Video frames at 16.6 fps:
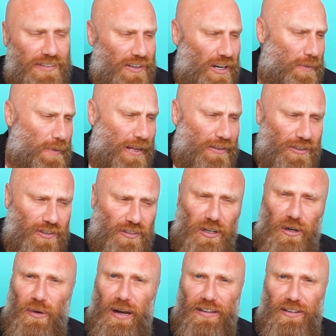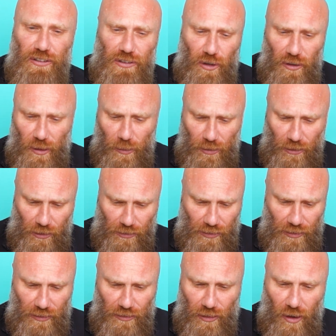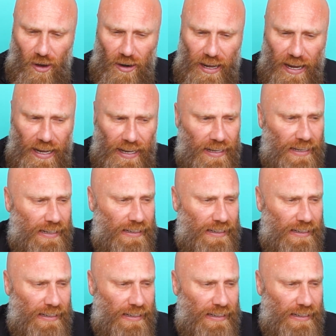not about just a great design. They would have got the designer